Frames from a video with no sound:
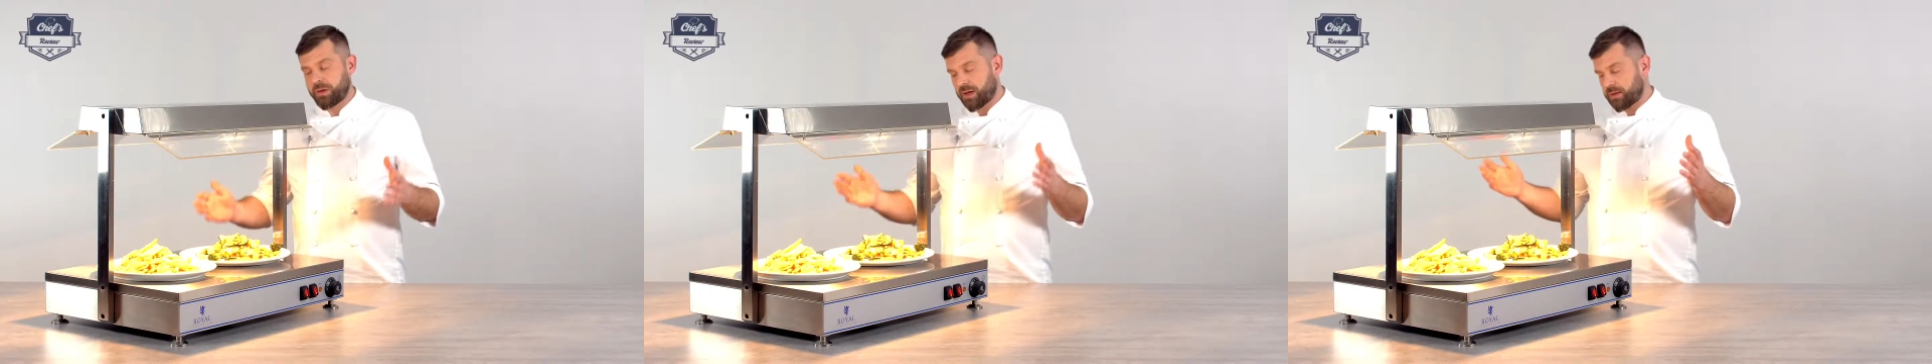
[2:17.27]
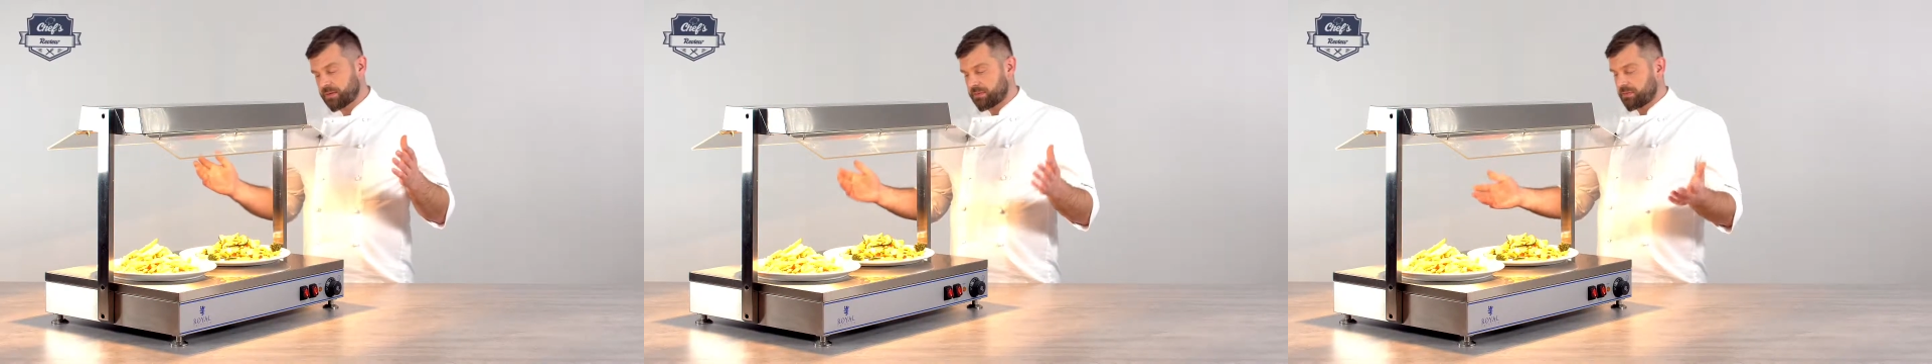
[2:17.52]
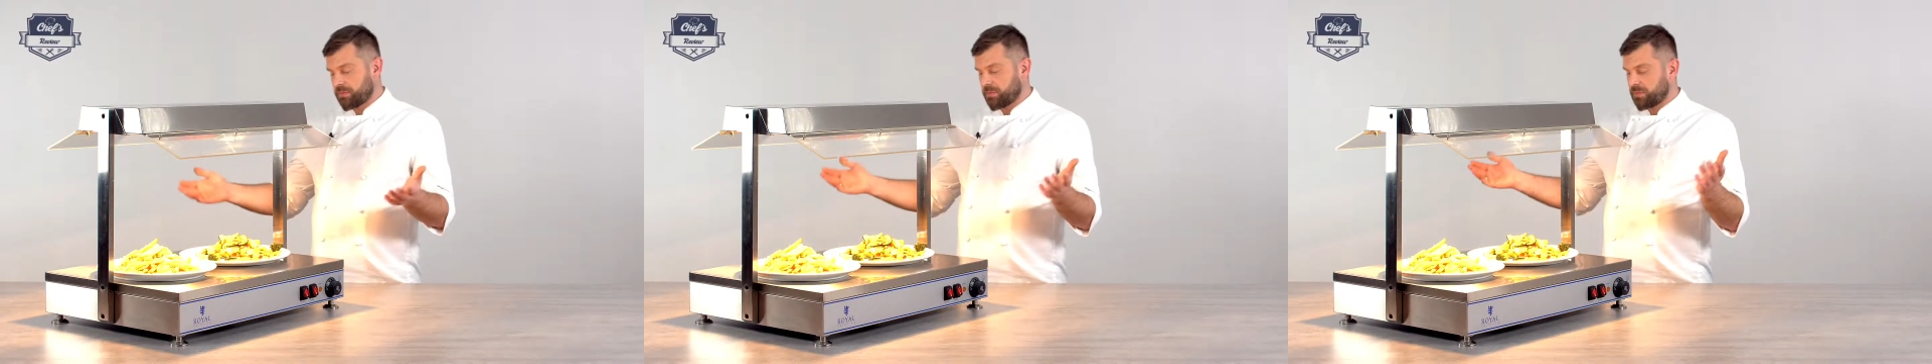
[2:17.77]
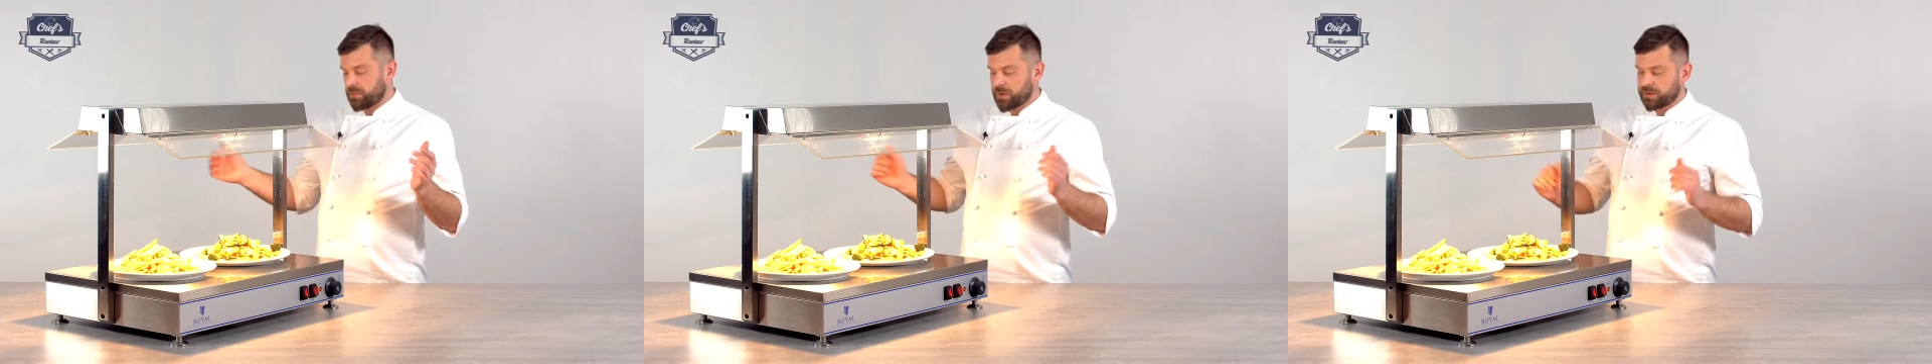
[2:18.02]
but
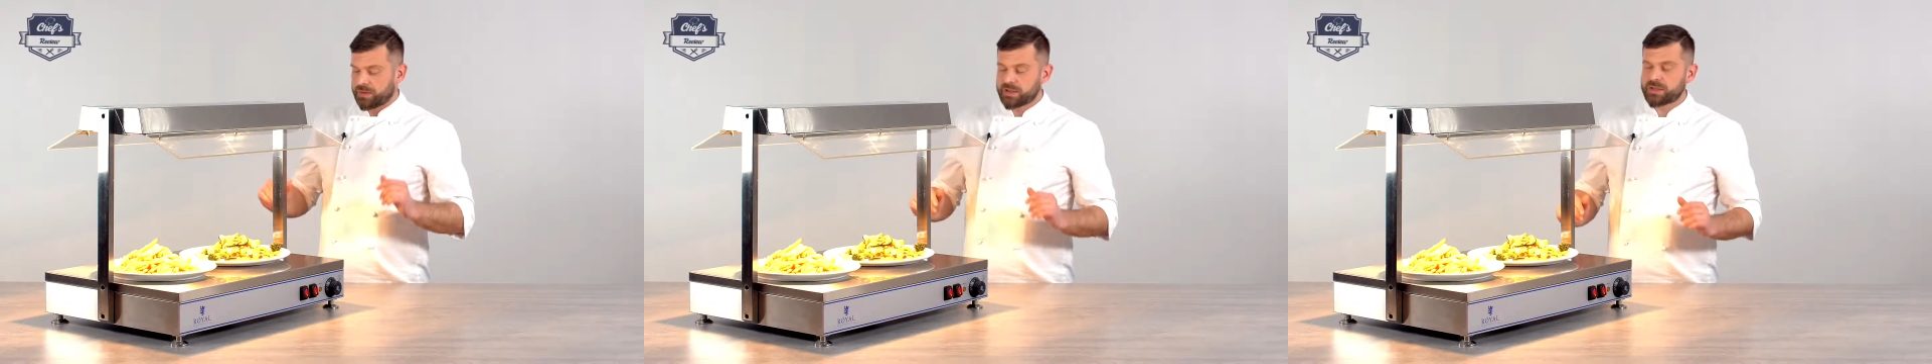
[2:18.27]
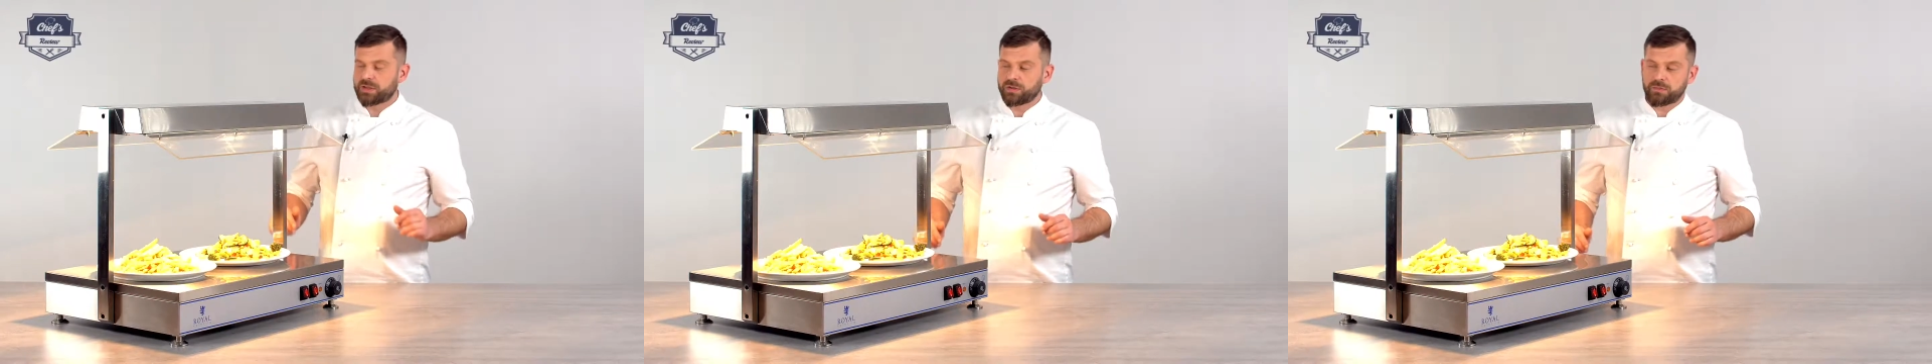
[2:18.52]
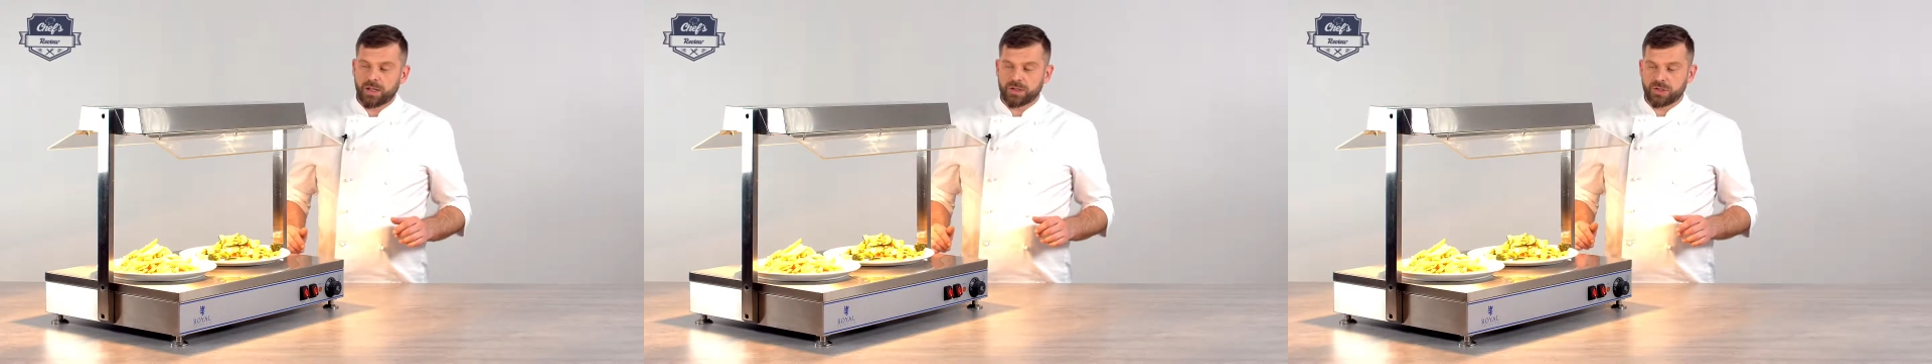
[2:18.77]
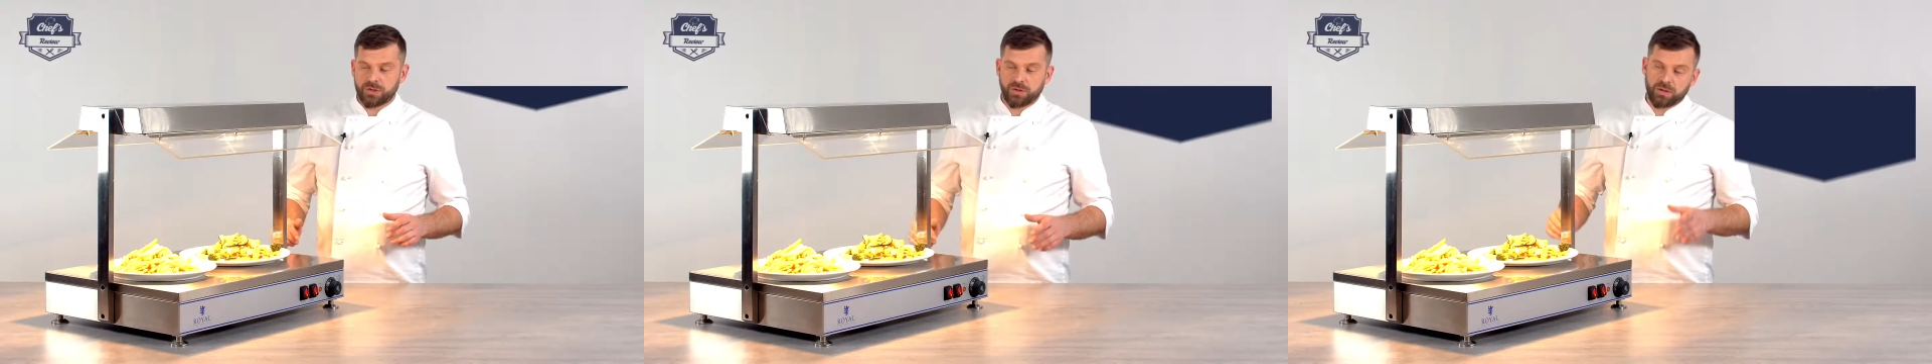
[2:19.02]
well, there's not
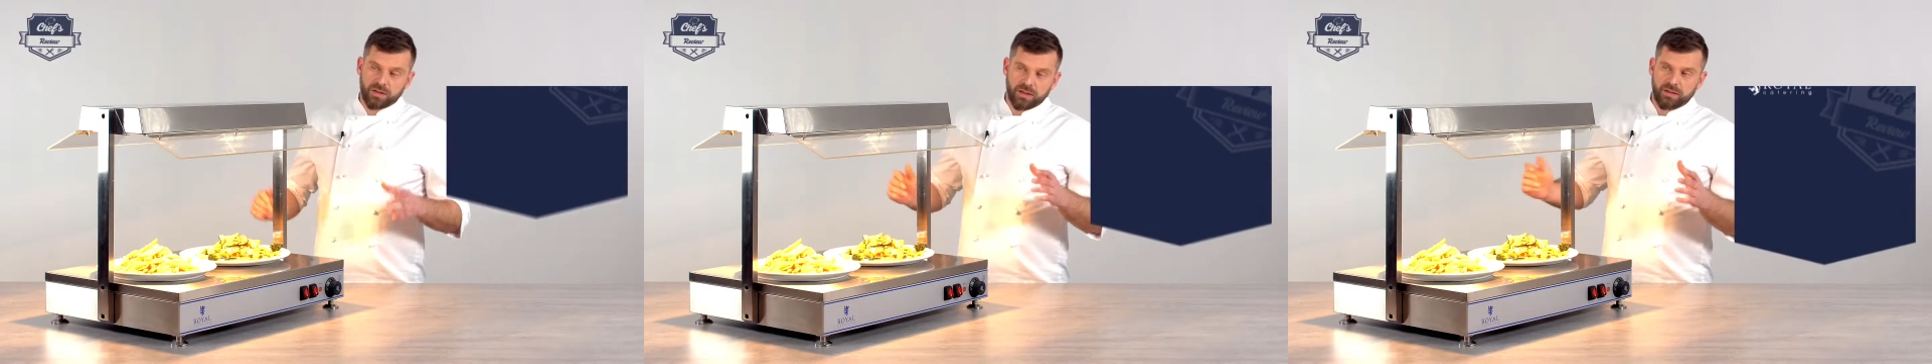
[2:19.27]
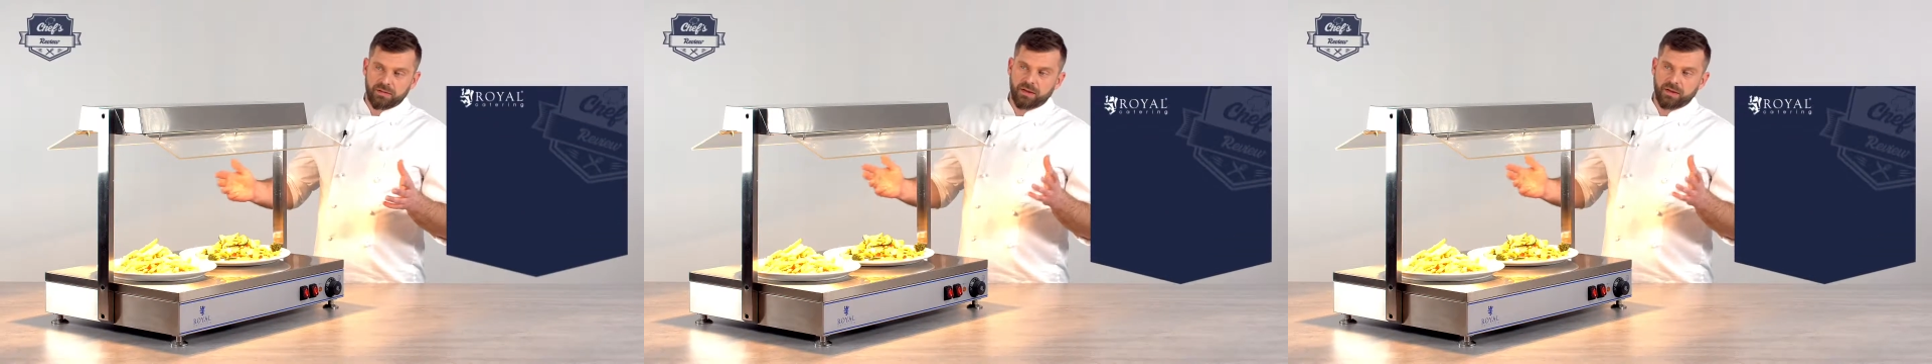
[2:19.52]
much to it.